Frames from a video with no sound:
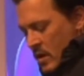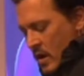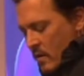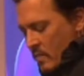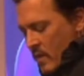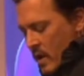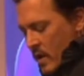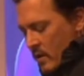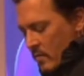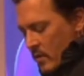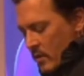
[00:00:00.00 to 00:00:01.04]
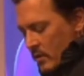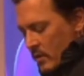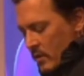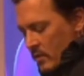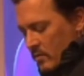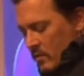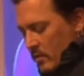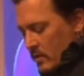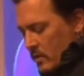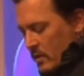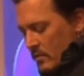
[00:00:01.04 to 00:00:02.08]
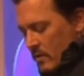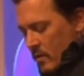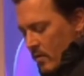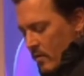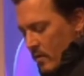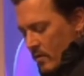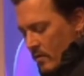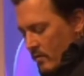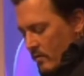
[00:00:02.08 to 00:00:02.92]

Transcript: I'm 9 months into a deep coma,